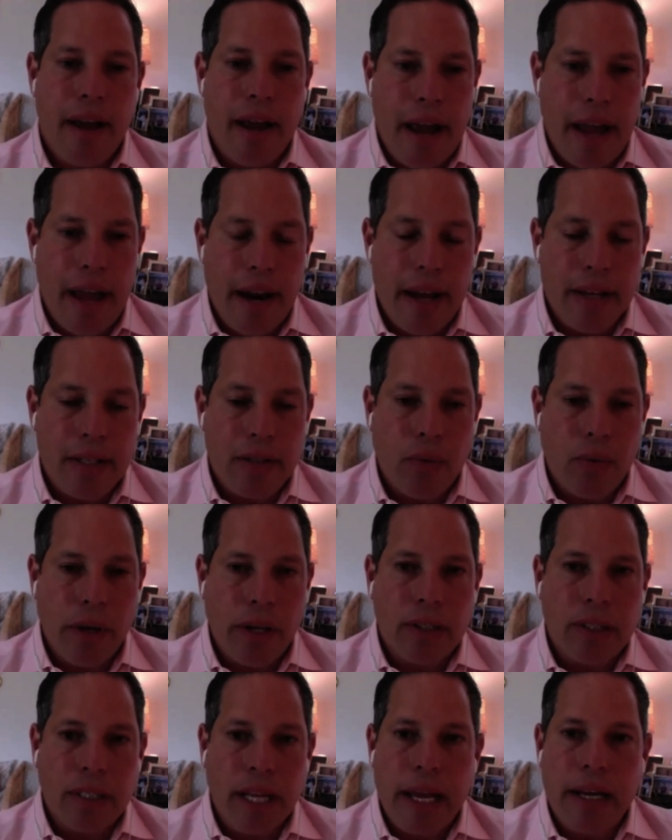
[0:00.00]
And as a real
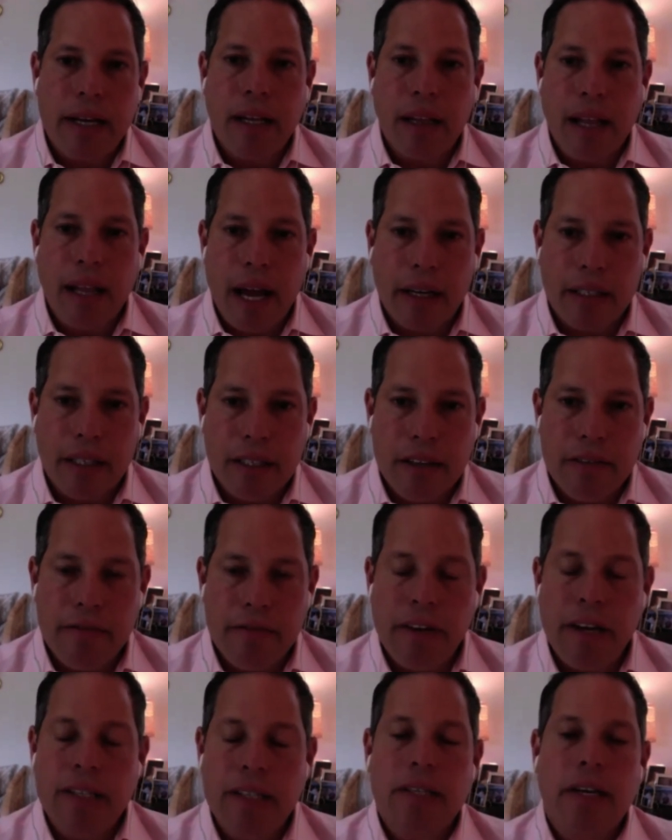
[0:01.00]
estate collective,
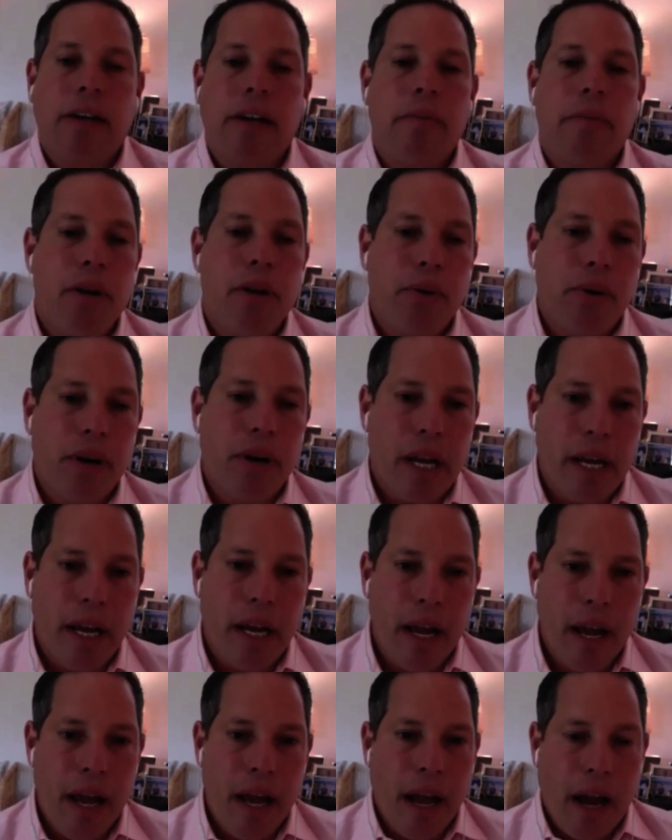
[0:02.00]
and as a
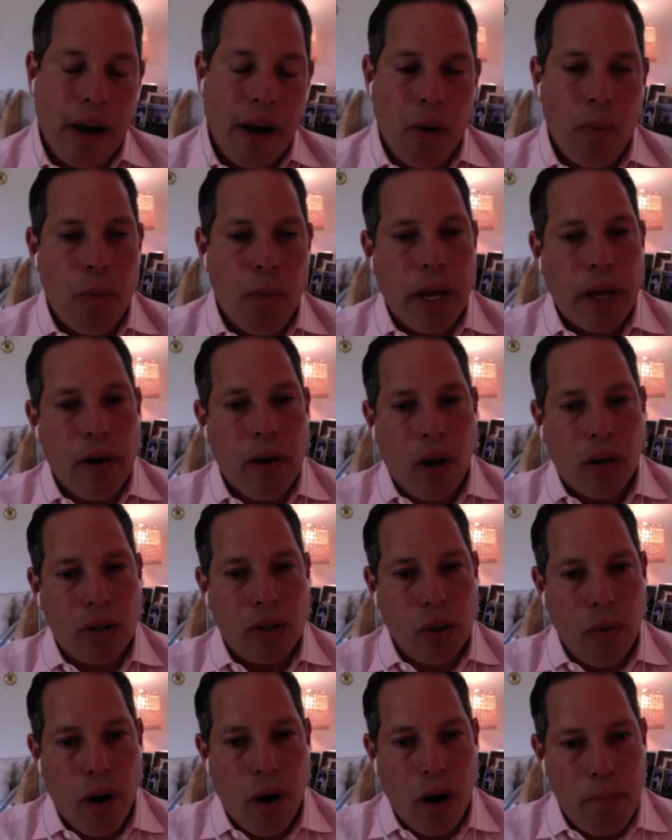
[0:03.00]
community, I hope we can all
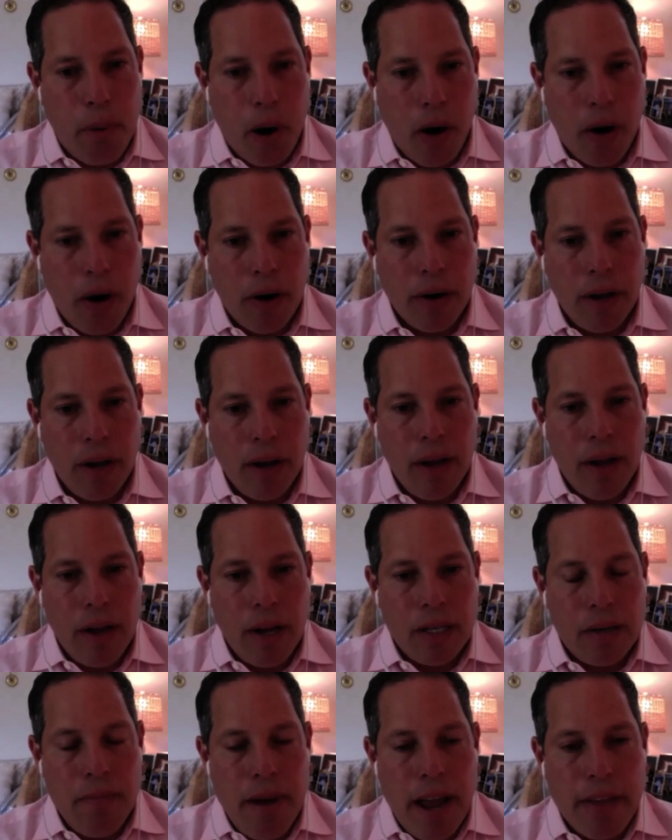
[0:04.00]
do our part
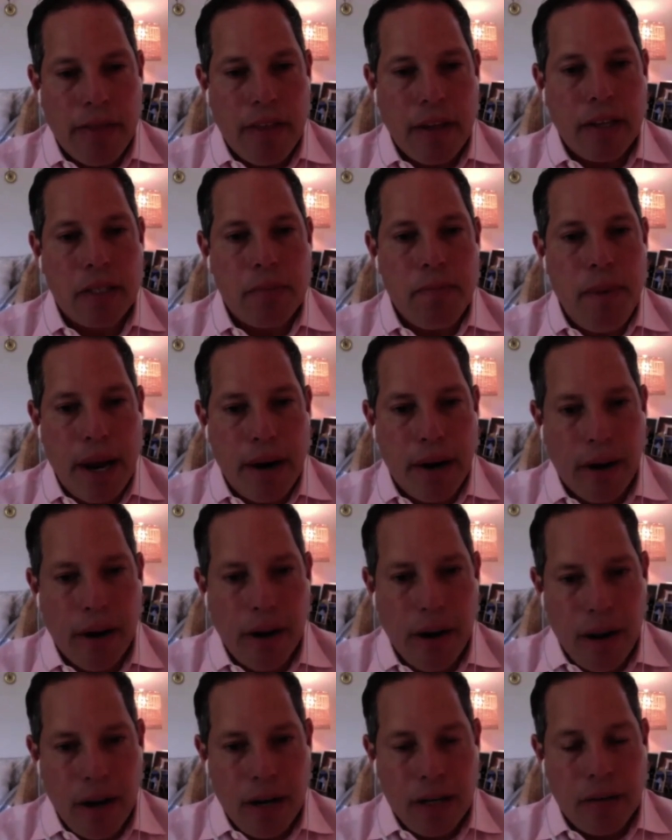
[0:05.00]
to make things
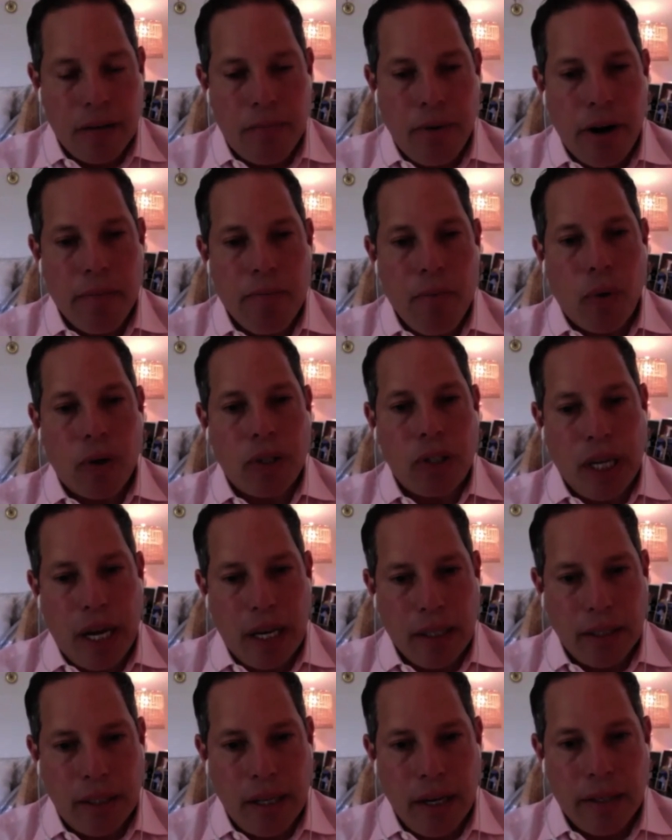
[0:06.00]
better, to bring more
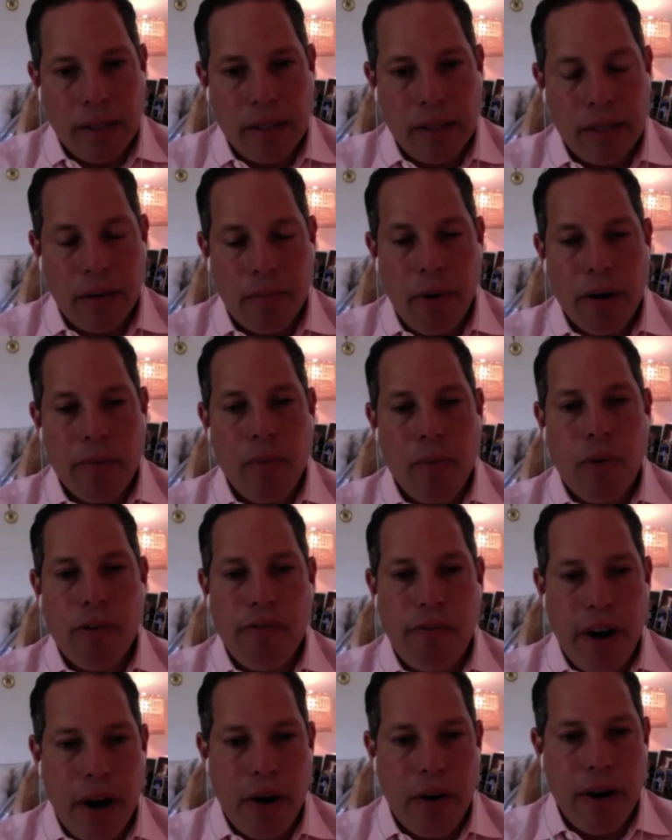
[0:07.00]
justice, to bring more
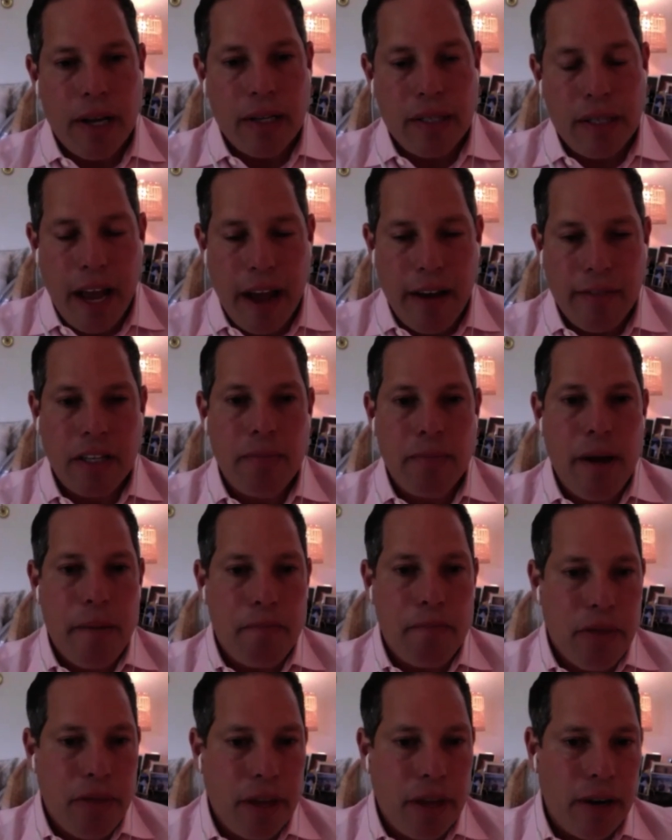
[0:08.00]
fairness, to have some
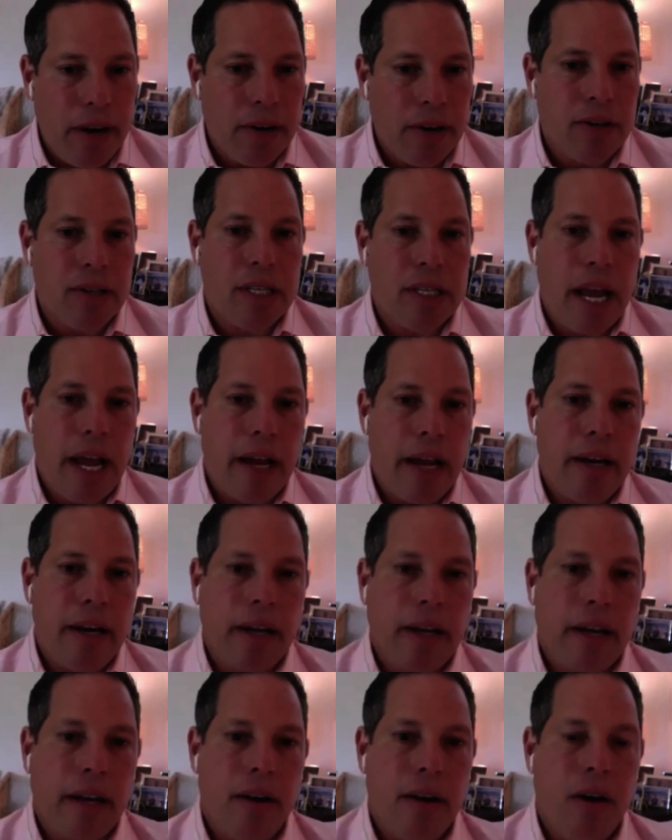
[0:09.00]
empathy and understanding.
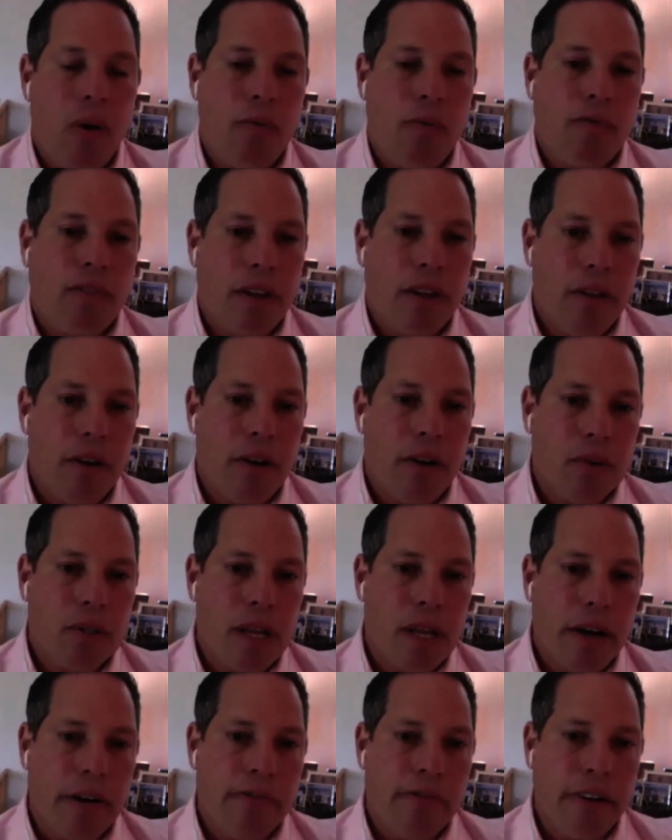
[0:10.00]
And hopefully those
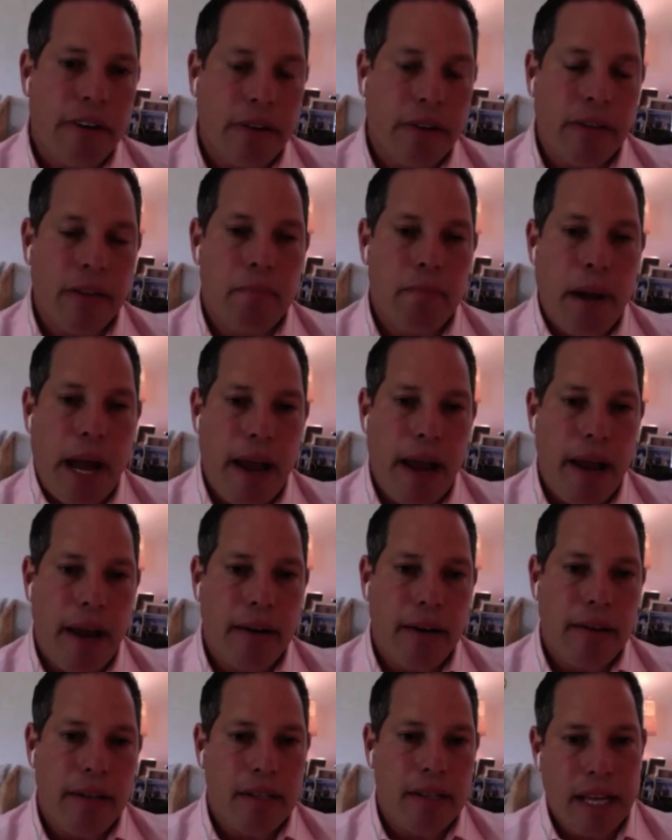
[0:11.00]
that are feeling the pain
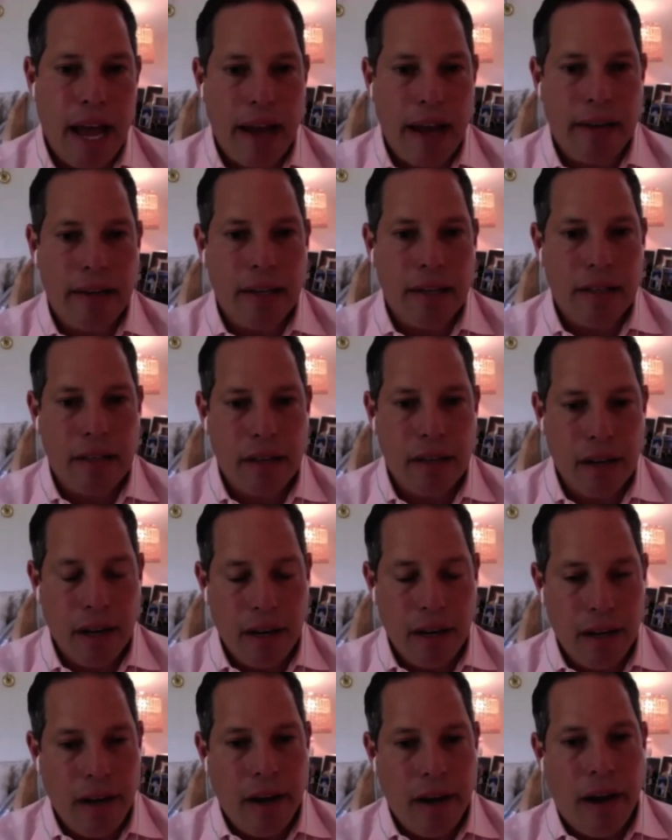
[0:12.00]
and the sadness,
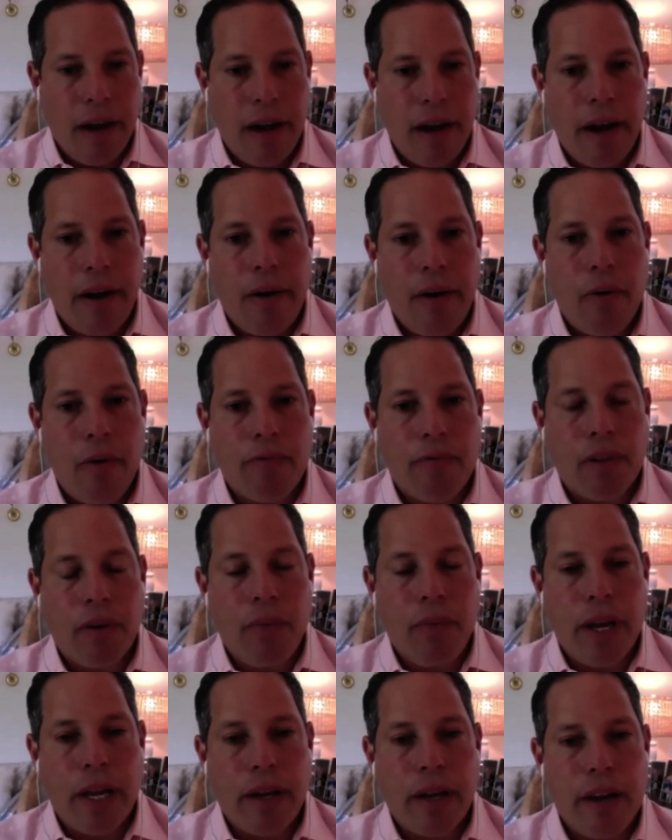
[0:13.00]
hopefully
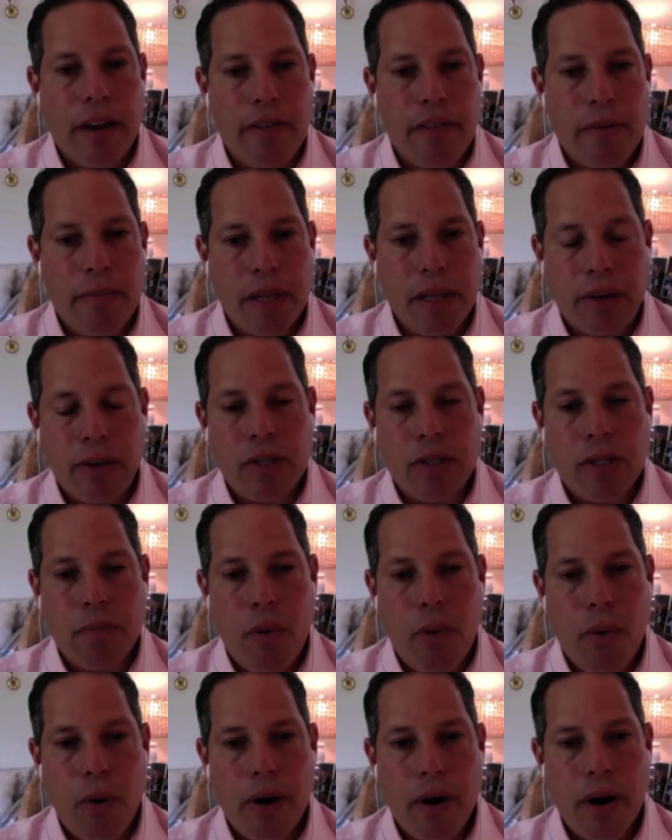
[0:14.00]
we can give them a little
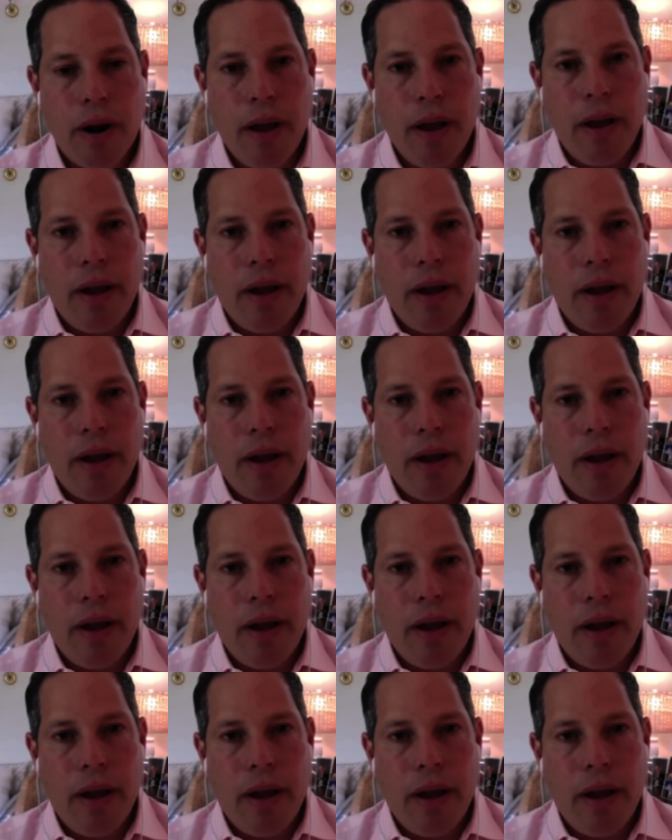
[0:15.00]
support.